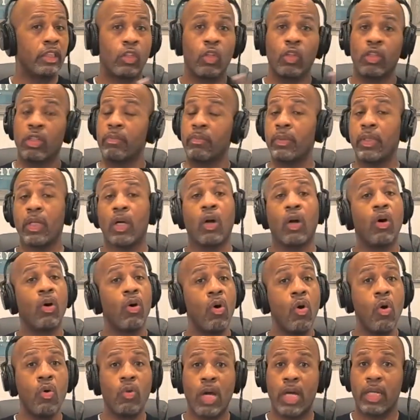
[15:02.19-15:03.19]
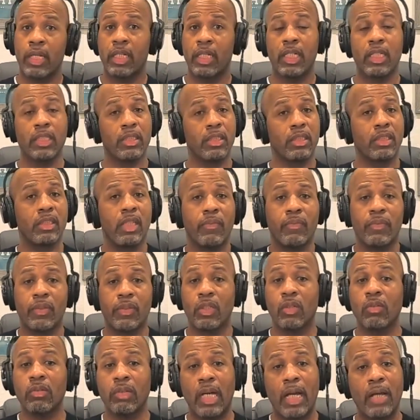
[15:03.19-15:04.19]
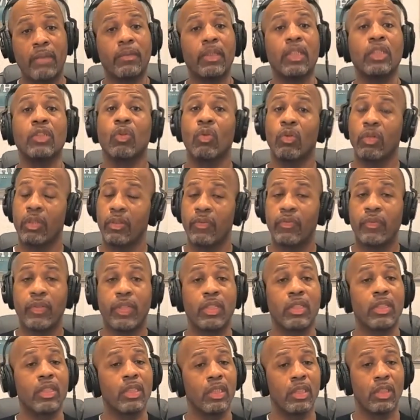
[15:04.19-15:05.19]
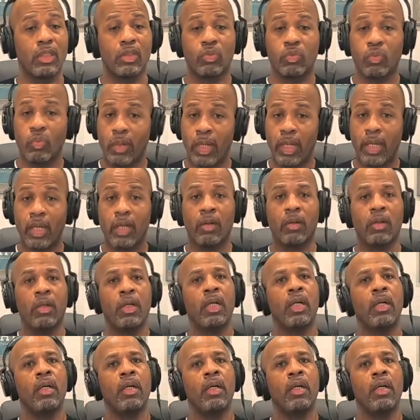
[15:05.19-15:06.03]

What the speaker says: going to be a whole lot of other stuff in your life that's going to feel good as well.